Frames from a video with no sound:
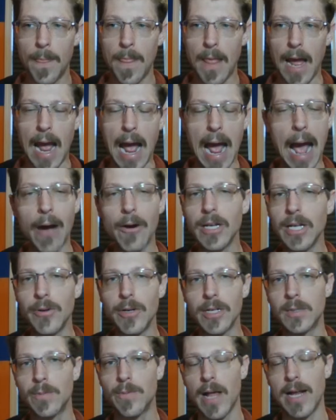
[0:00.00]
How do you
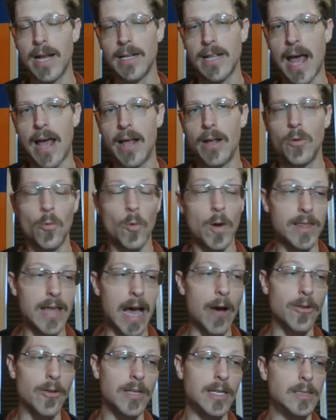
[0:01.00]
explain that
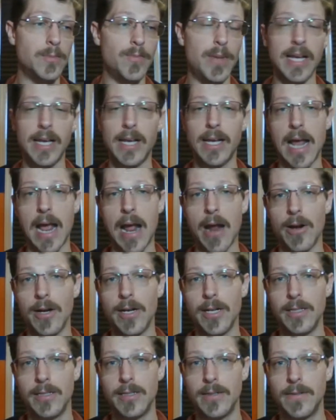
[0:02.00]
without these being
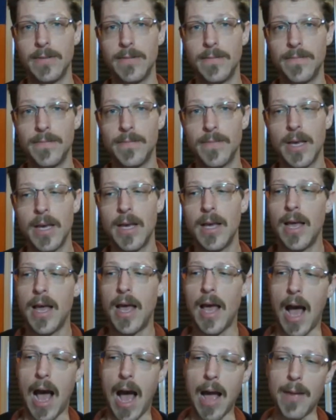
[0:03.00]
inherited?
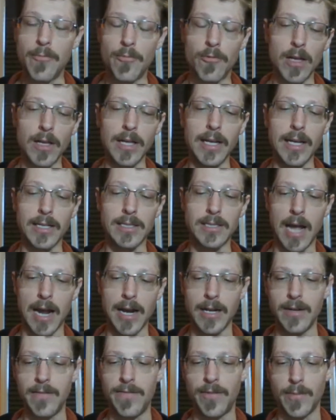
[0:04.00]
I'm really
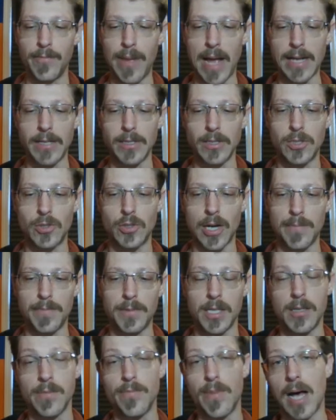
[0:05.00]
excited for Ben's trip
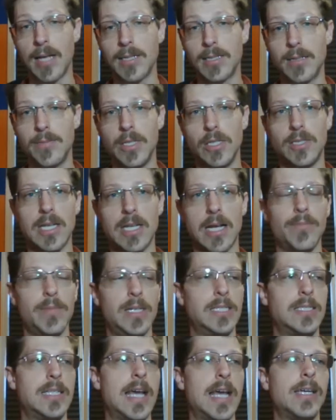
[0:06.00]
to the Boston Museum.
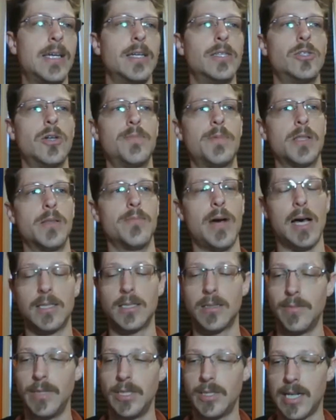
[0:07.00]
He's taking a trip to the
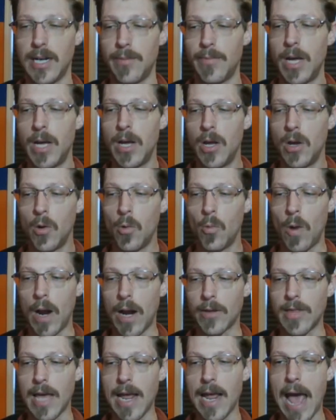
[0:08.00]
Boston Museum
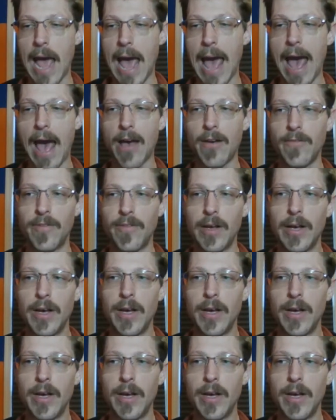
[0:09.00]
where they have